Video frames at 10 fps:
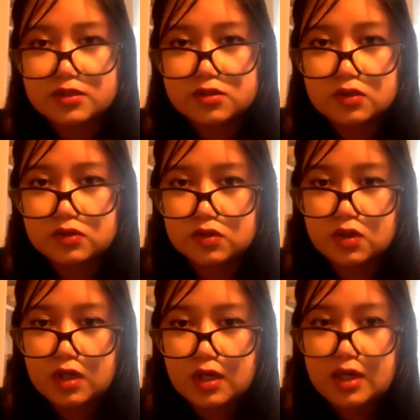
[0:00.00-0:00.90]
So,
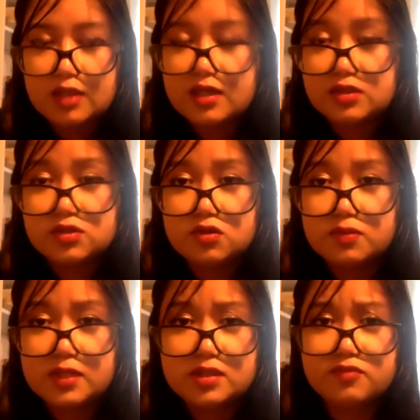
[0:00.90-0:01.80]
so that's good,
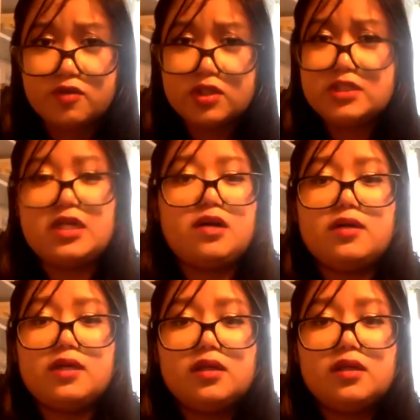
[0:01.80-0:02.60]
but it's voluntary.